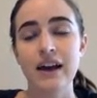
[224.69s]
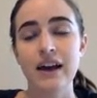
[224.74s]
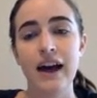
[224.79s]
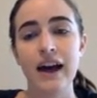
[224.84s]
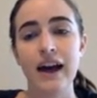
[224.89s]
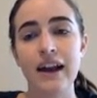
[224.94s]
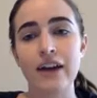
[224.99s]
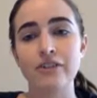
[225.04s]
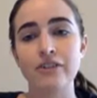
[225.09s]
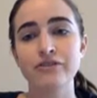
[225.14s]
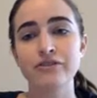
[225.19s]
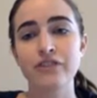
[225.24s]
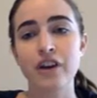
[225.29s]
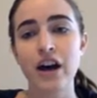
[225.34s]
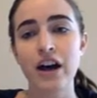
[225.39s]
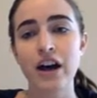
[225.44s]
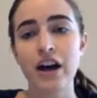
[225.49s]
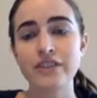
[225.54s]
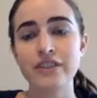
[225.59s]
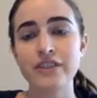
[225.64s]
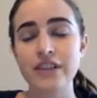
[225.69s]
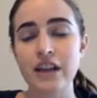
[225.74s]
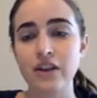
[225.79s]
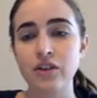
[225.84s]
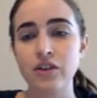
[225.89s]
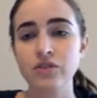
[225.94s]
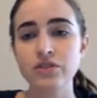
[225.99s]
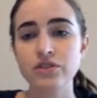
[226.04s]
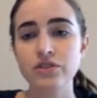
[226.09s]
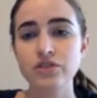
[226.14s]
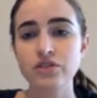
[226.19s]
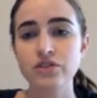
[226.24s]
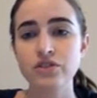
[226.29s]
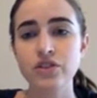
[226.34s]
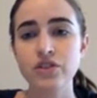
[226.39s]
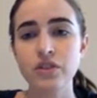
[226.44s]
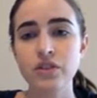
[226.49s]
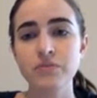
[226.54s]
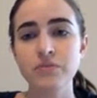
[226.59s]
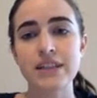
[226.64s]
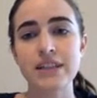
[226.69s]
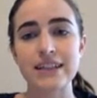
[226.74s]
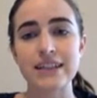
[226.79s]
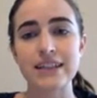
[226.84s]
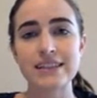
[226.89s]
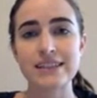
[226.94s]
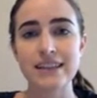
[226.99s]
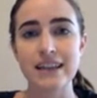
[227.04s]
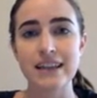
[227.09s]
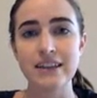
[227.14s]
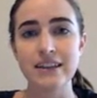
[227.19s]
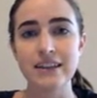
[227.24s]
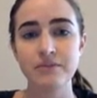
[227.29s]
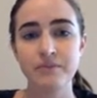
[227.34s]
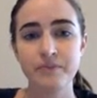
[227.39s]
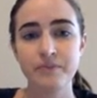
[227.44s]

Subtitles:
and our 5 is our constant term, so that's c.